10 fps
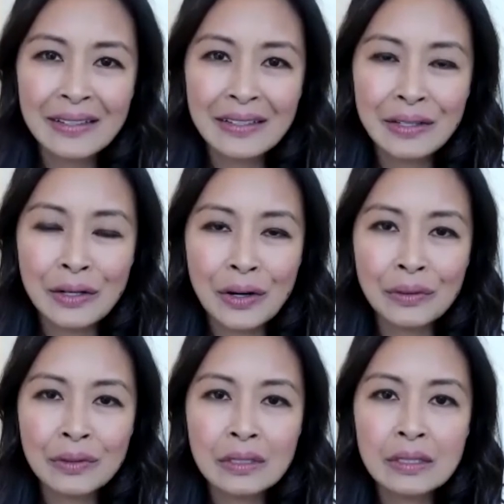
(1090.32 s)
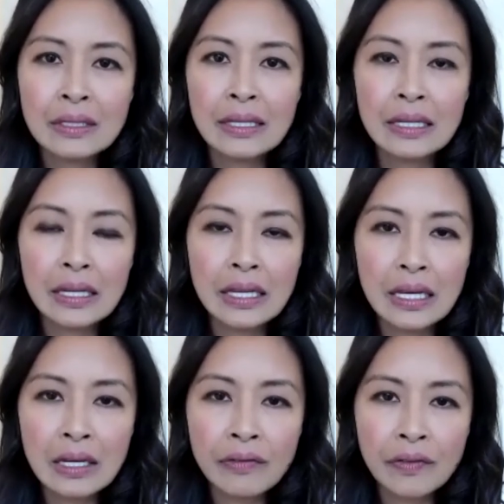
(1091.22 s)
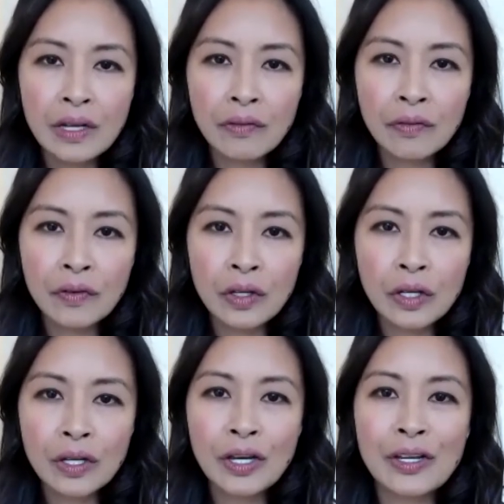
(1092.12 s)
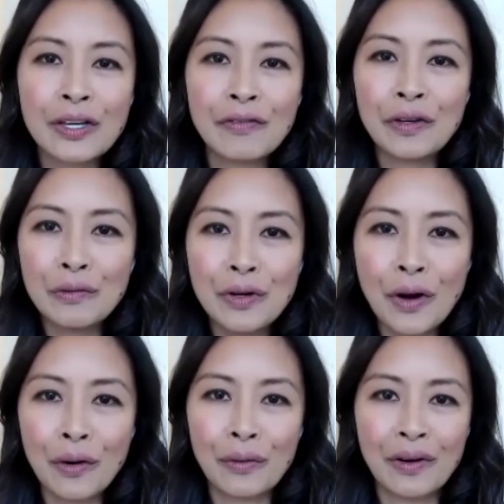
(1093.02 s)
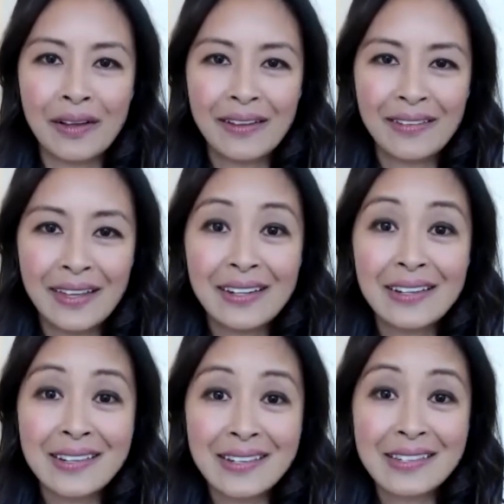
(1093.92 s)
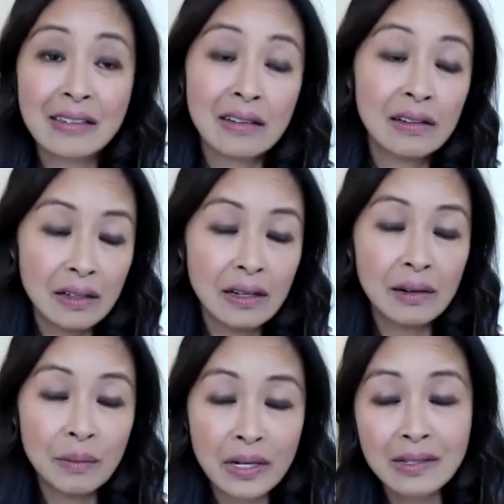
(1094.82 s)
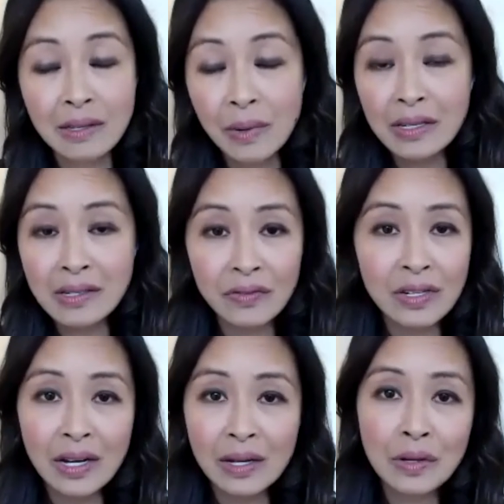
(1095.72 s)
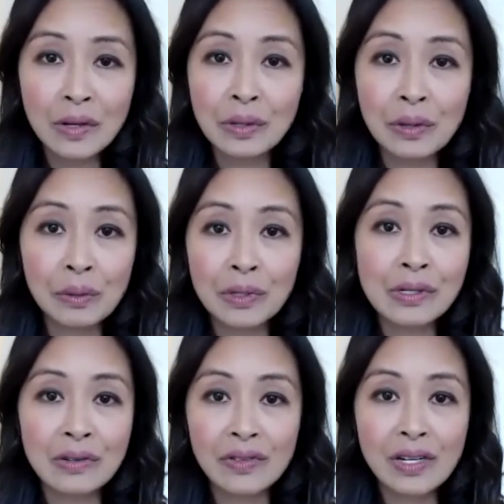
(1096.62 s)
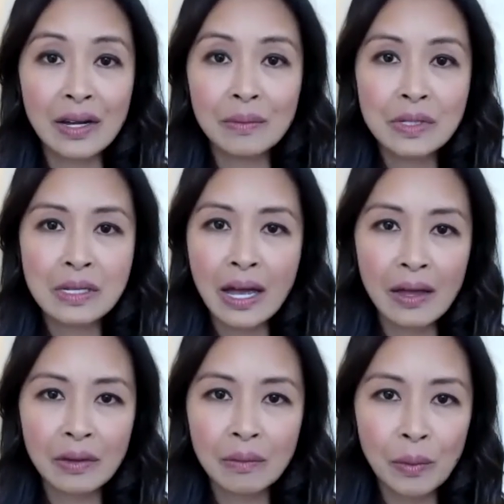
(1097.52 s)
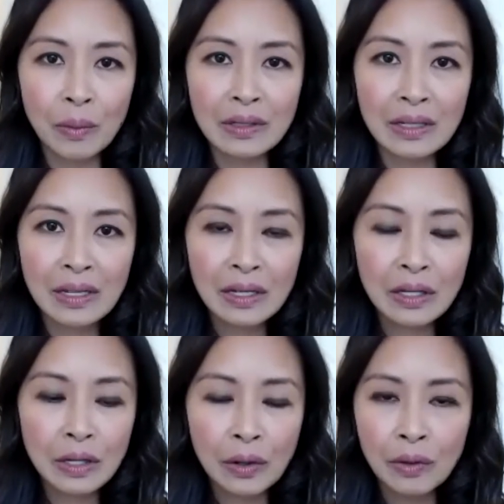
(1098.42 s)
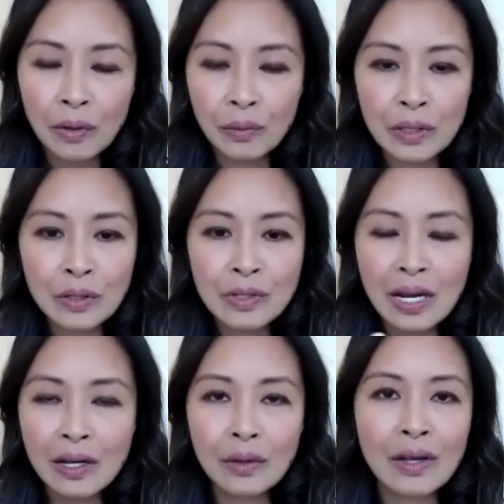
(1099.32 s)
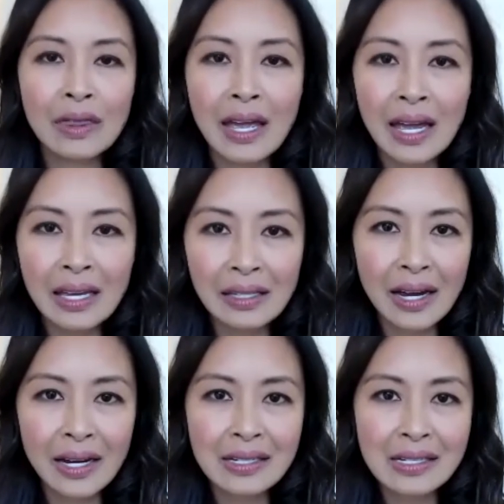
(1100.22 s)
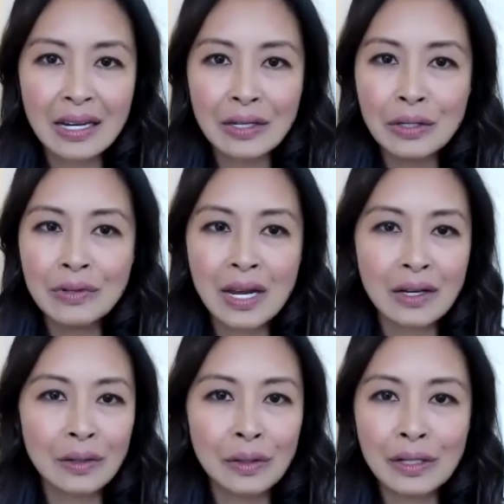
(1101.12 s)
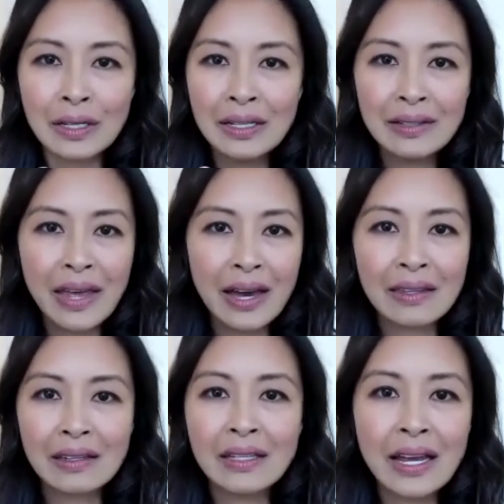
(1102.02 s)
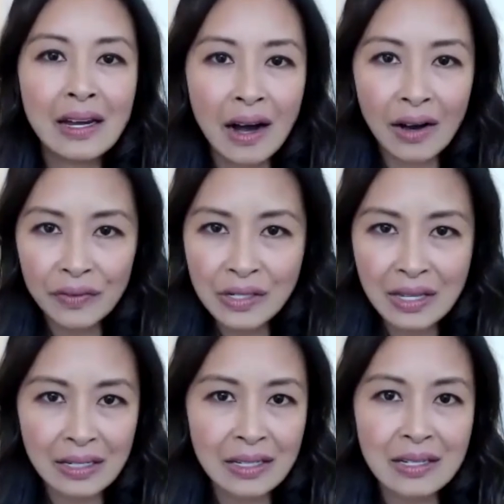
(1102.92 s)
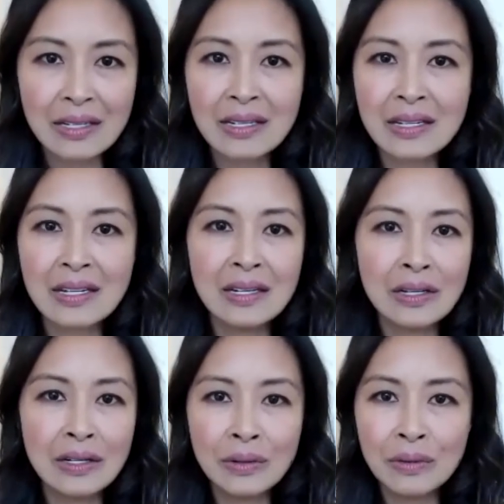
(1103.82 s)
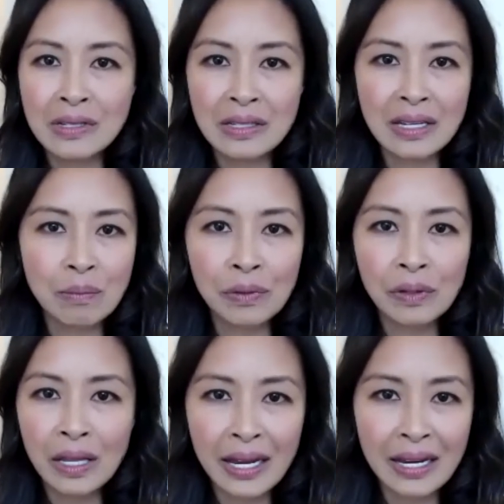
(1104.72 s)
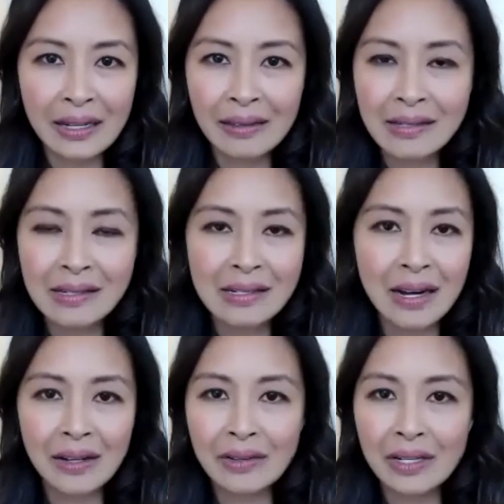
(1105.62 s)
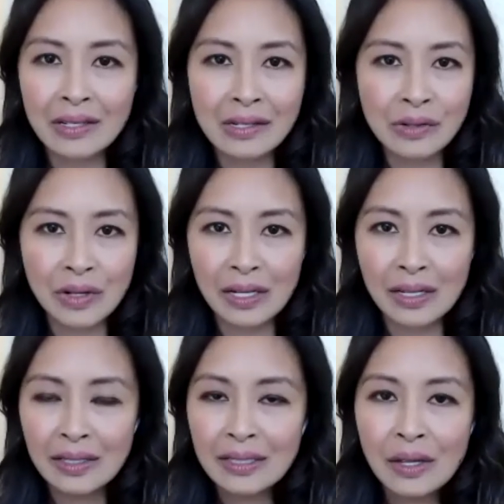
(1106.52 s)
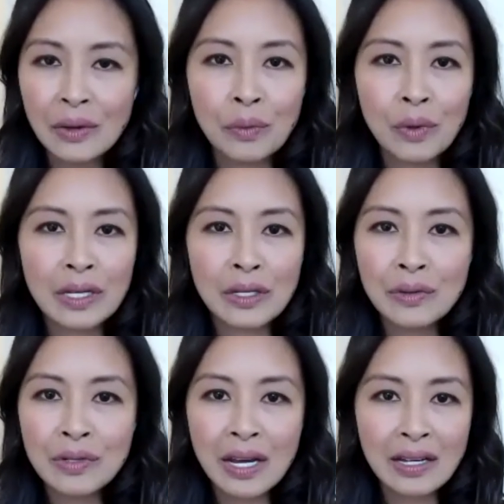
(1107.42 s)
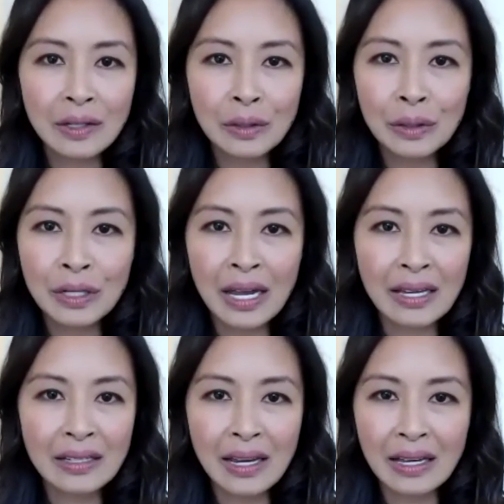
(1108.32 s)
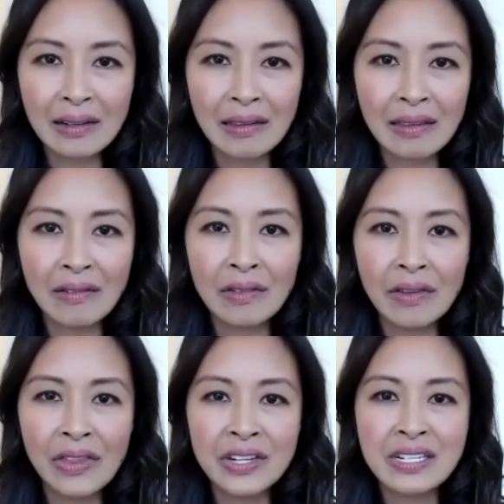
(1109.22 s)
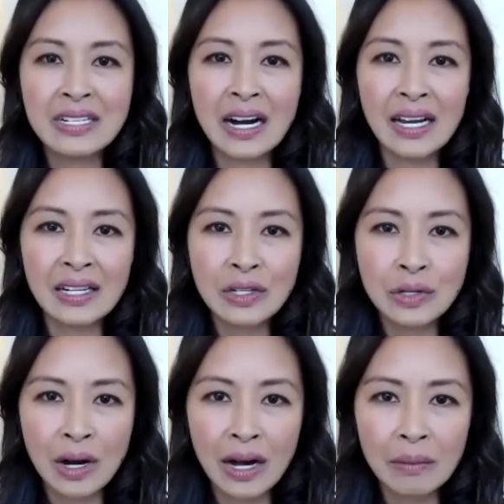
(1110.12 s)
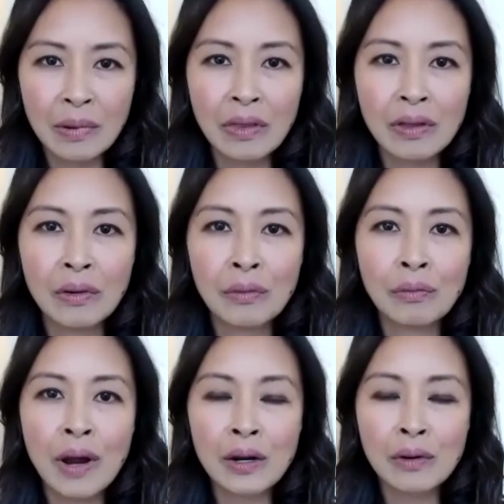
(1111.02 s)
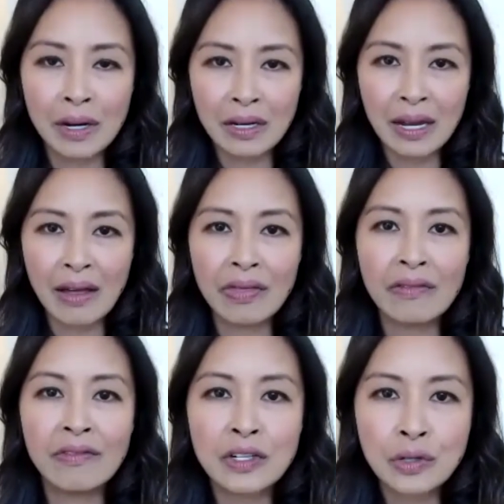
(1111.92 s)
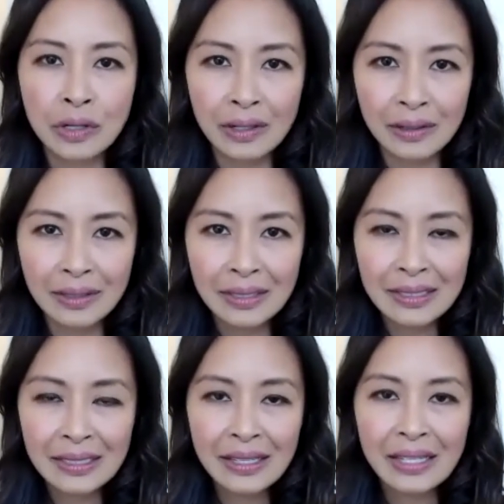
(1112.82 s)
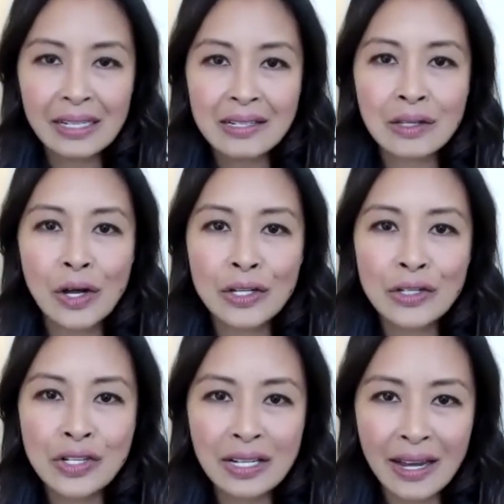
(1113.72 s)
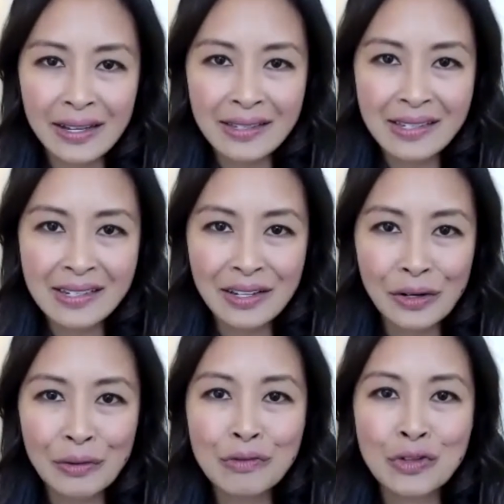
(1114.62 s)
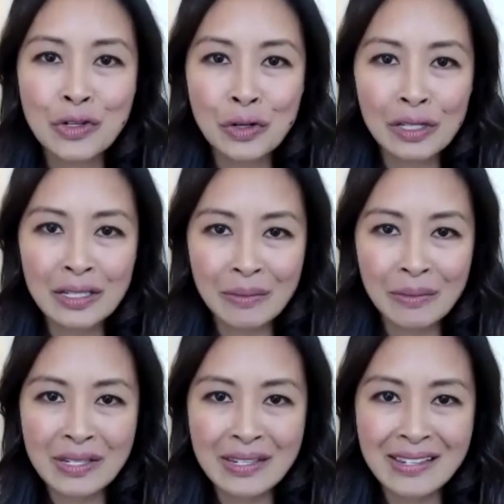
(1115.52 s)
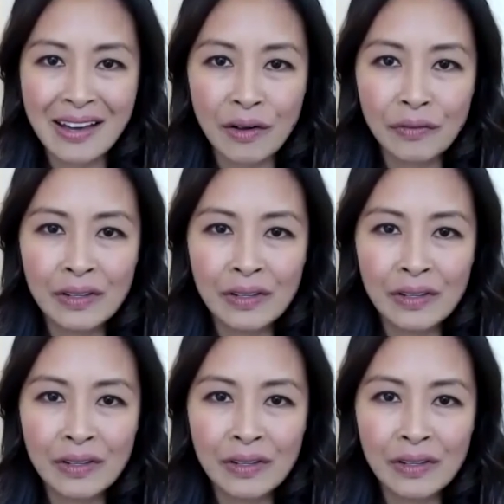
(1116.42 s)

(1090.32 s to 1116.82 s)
You know, if you know that it is amongst the best of times, also the worst of times at the moment. You know, when you take a look at the headlines and you take a look at the layoffs that continuously plague this entire industry, when you take a look at the diatribe and the rhetoric and the vitriol that is launched against, you know, journalism itself,